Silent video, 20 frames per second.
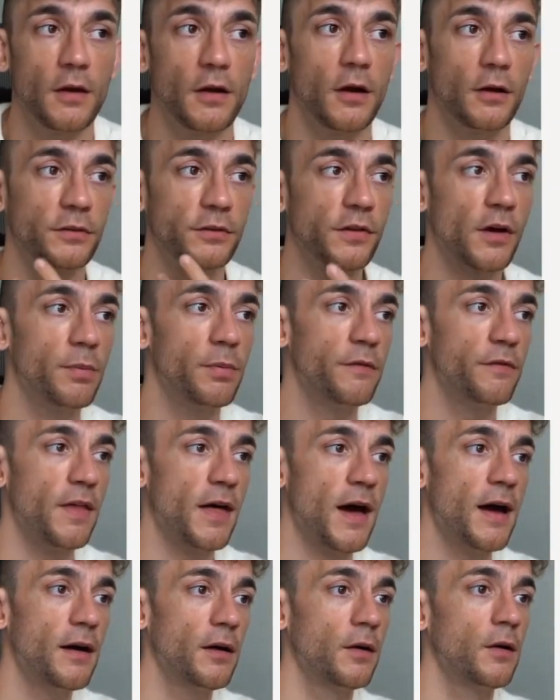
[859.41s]
On top of
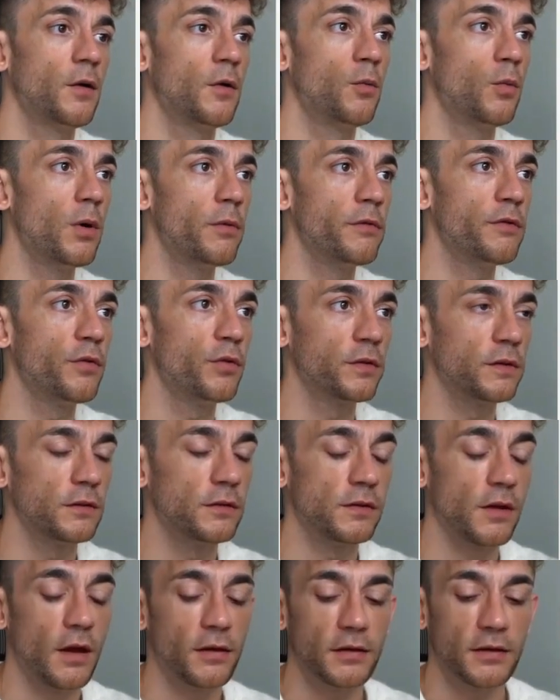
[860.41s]
that, what we've also
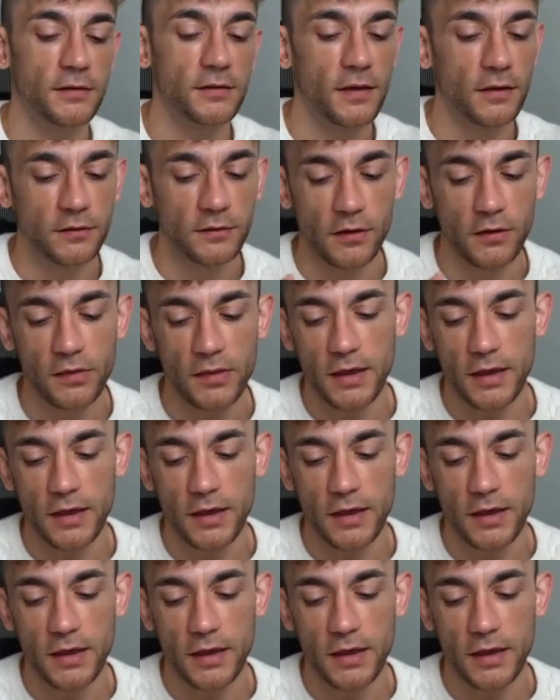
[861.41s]
done is then turn